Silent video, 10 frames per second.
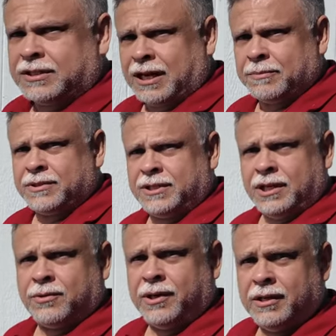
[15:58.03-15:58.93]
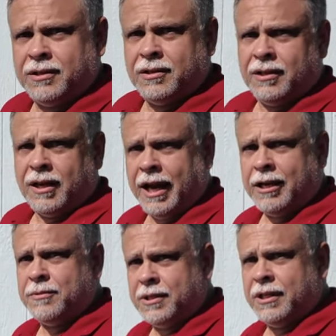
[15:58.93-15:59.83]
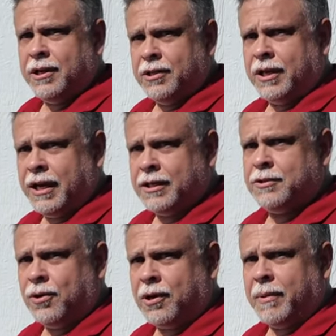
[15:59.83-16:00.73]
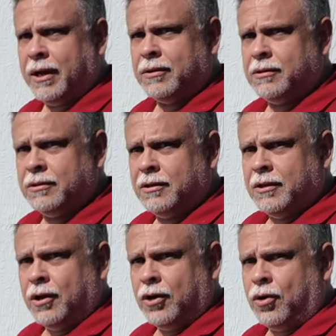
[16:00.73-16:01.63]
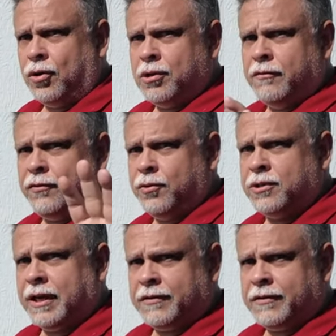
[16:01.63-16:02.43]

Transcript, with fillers: Top secret items in there you can't talk about. So all your viewers have